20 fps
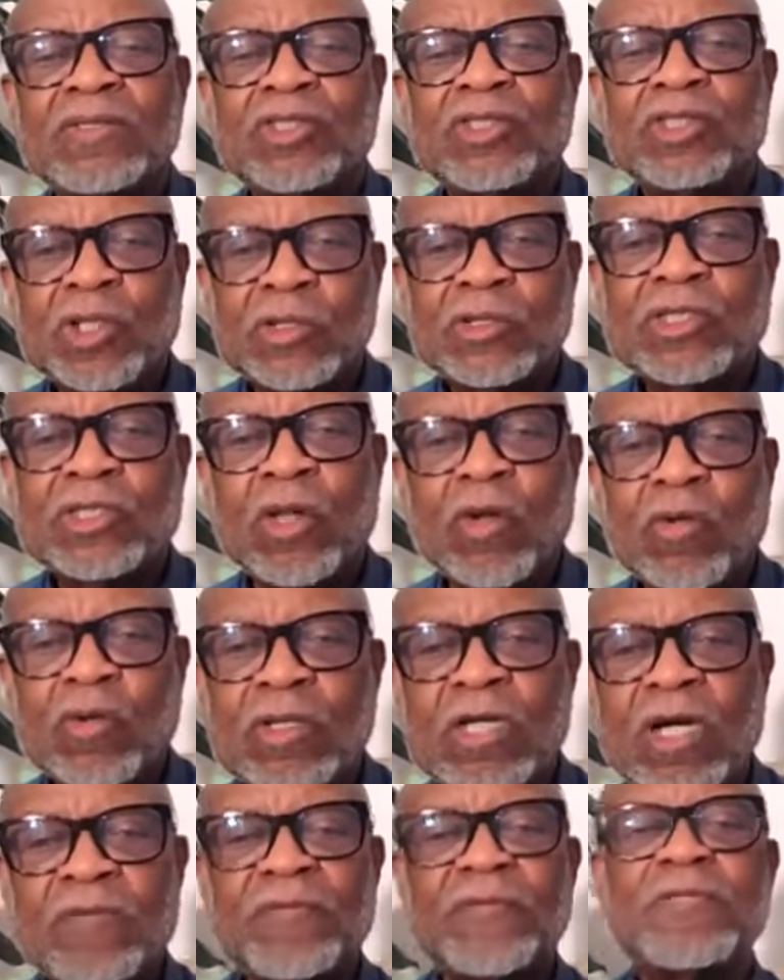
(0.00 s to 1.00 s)
church long
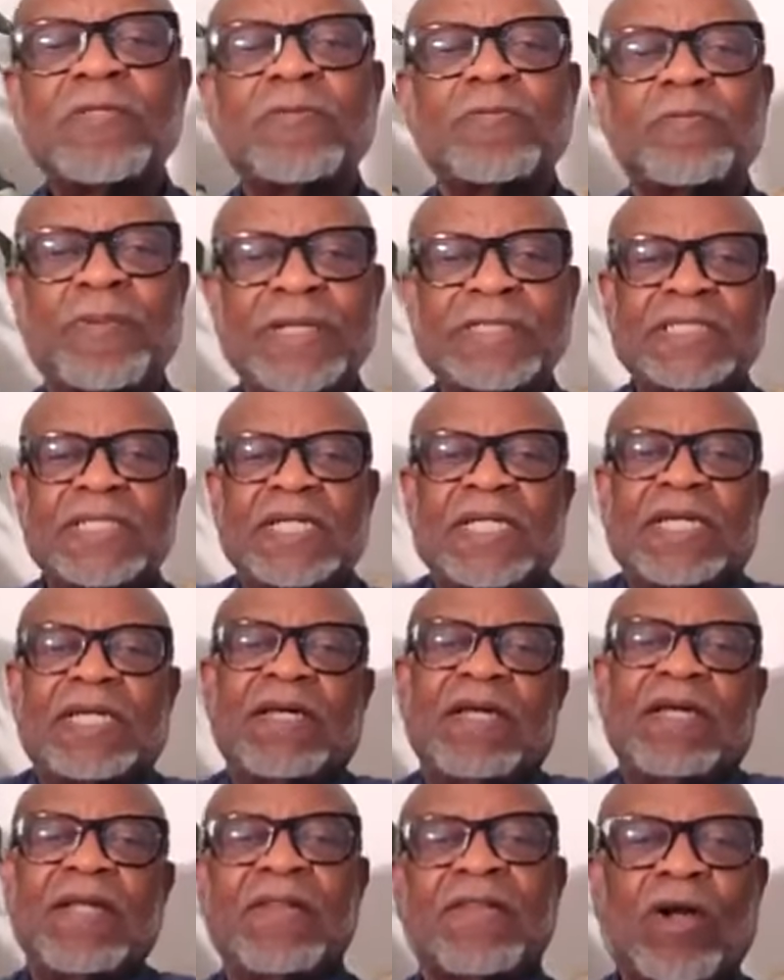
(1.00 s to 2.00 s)
enough, especially
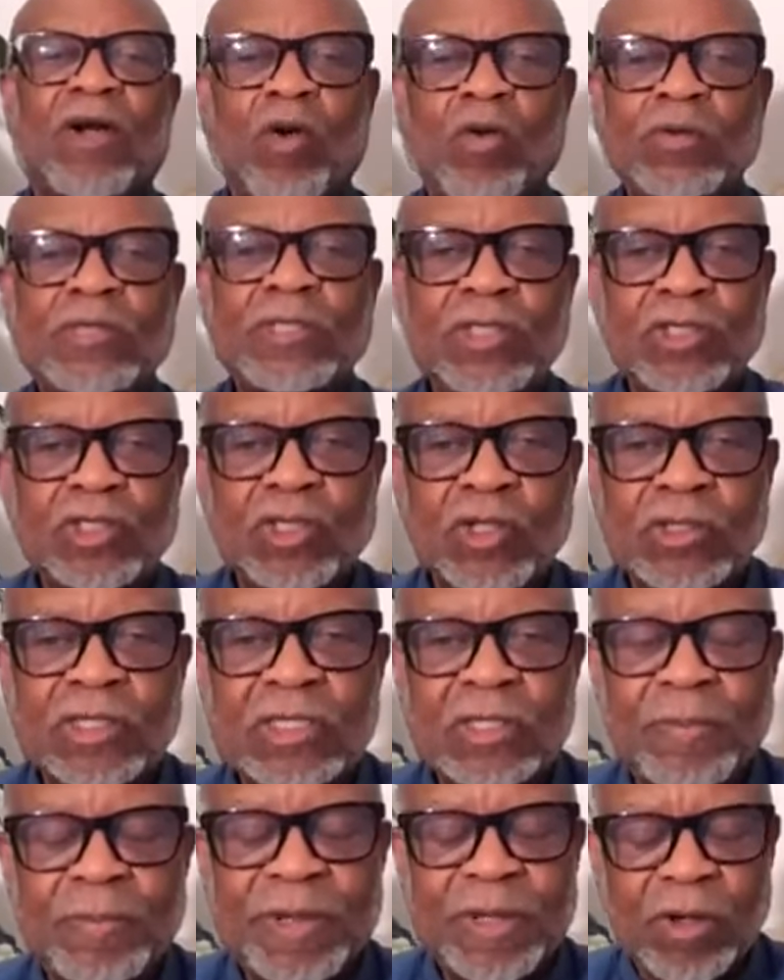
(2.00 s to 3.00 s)
the COGIC
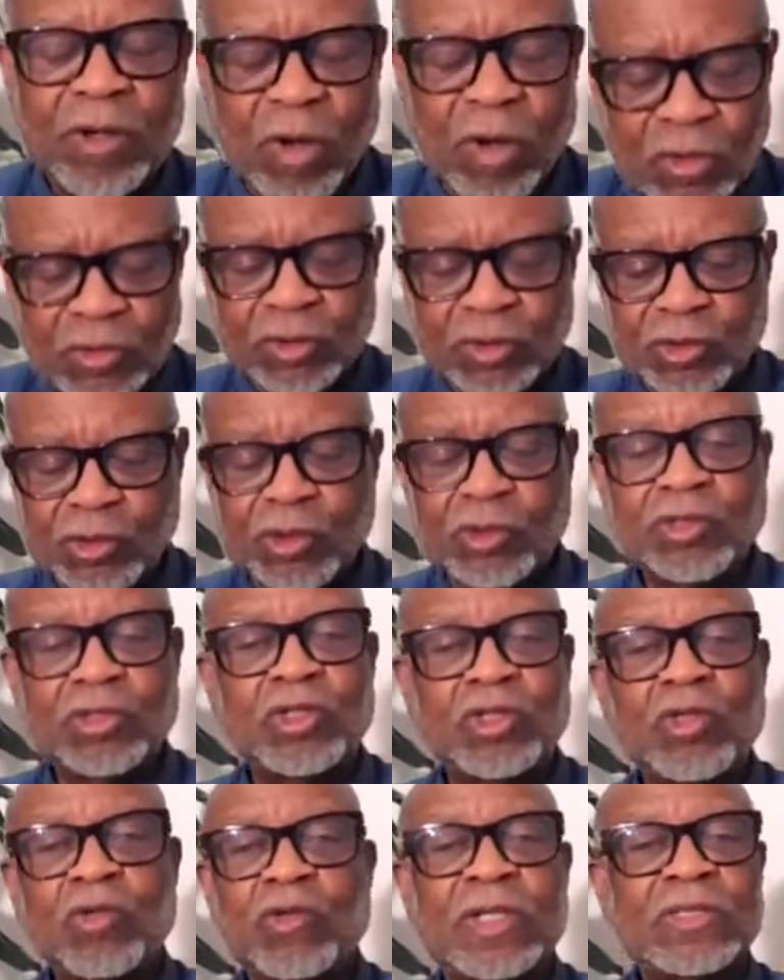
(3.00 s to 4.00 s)
church, the Pentecostal church,
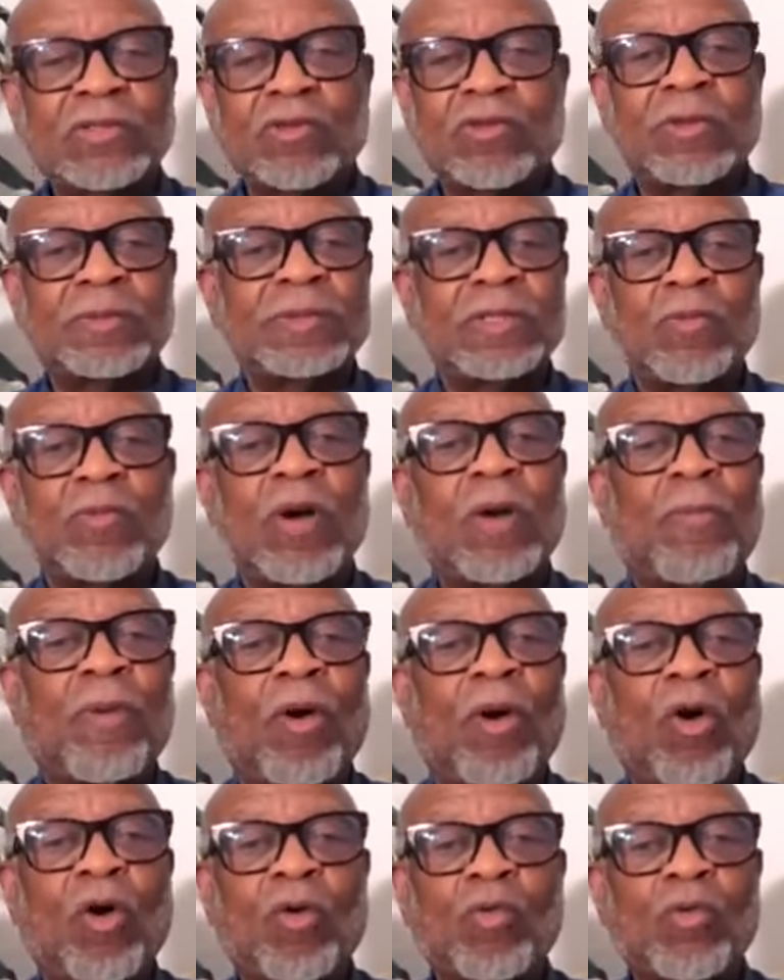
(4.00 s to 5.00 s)
you know that scripture where
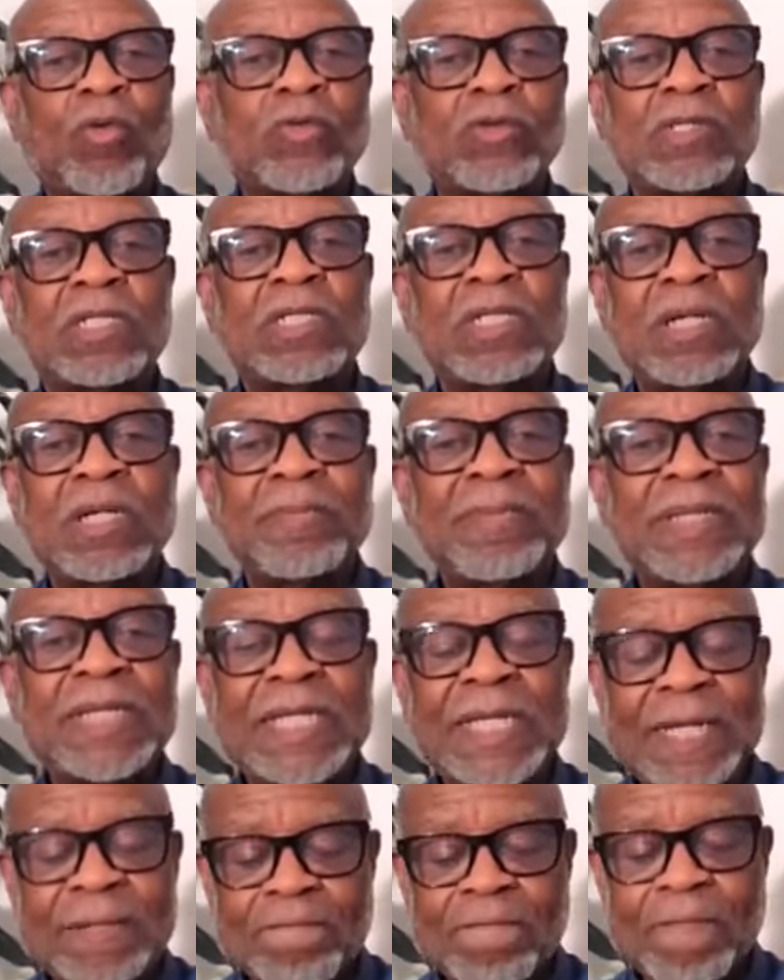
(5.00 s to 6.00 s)
Paul wrote to
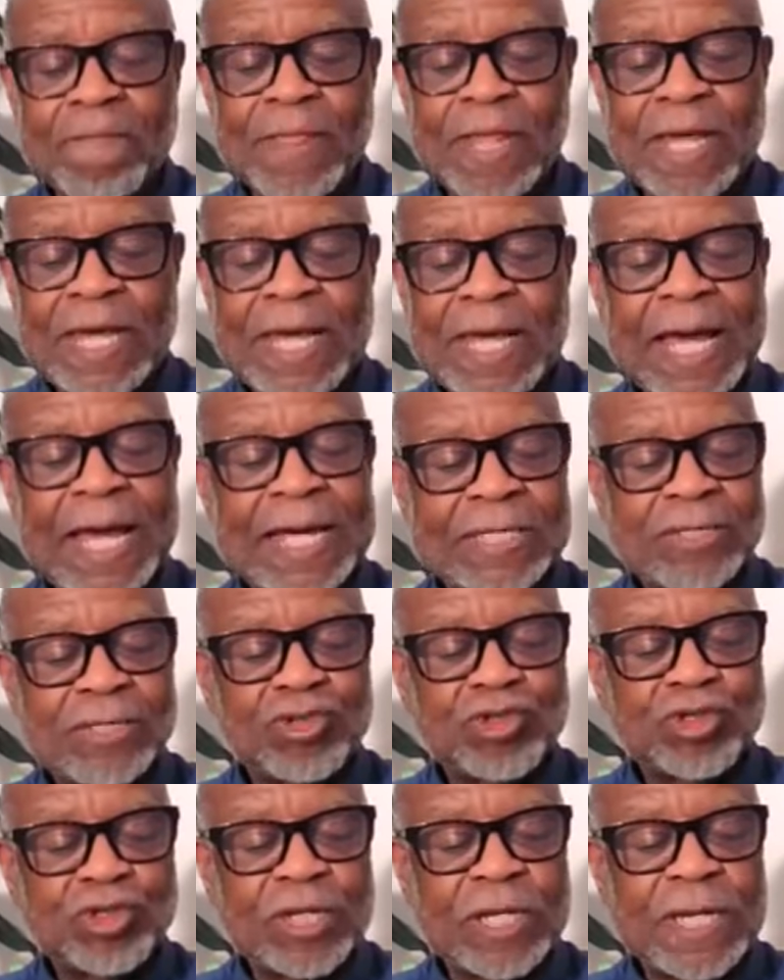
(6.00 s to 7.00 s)
Timothy and
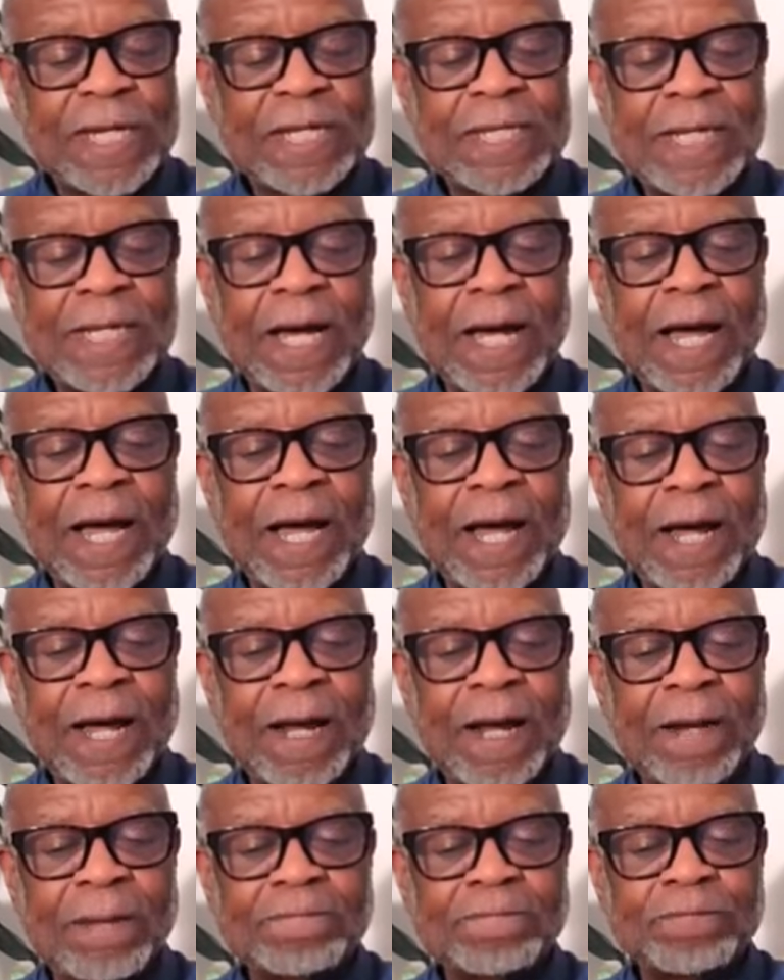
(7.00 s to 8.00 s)
said,
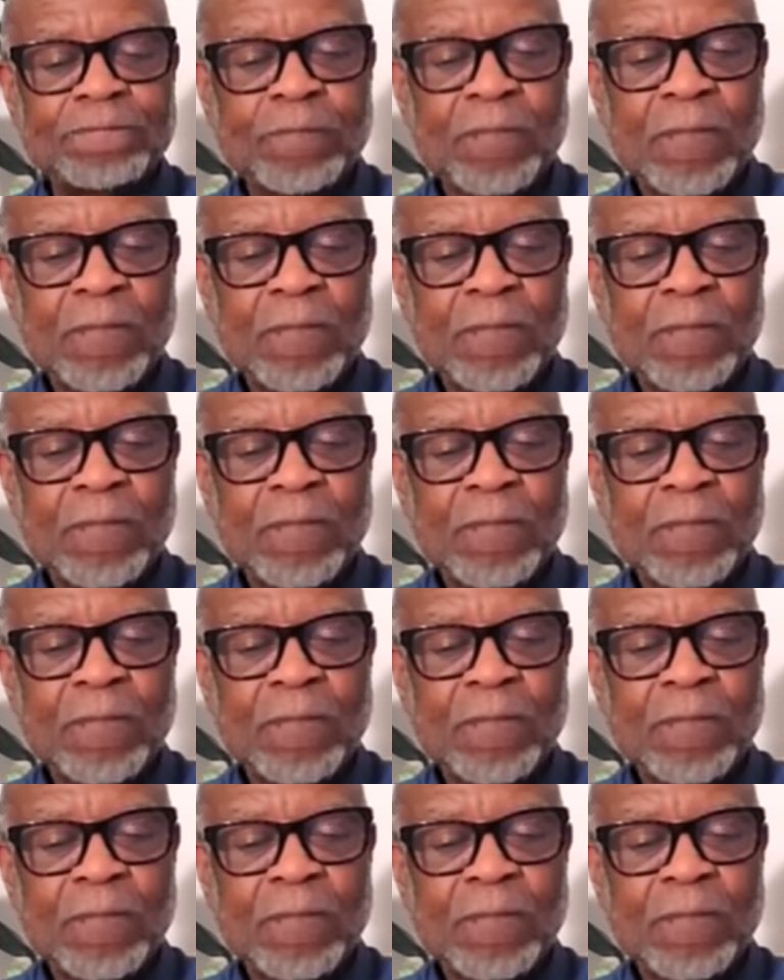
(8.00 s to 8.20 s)
um,